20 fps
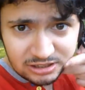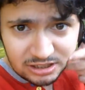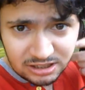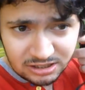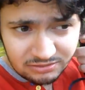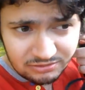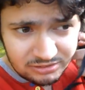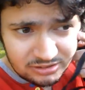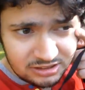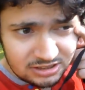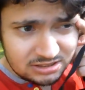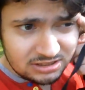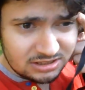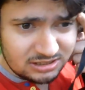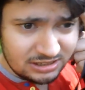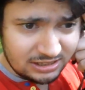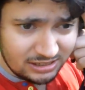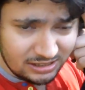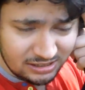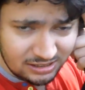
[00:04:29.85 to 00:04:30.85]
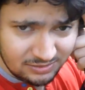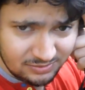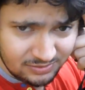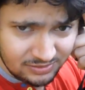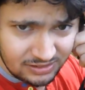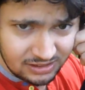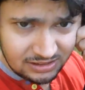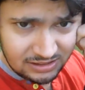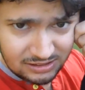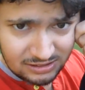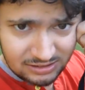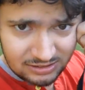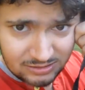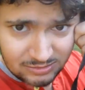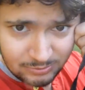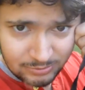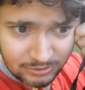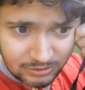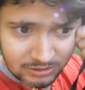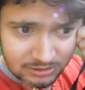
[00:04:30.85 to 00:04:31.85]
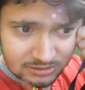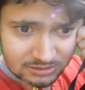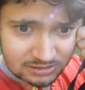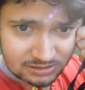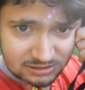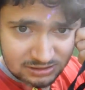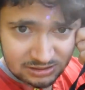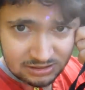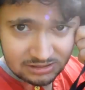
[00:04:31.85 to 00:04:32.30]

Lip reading: I didn't finish it, sadly, but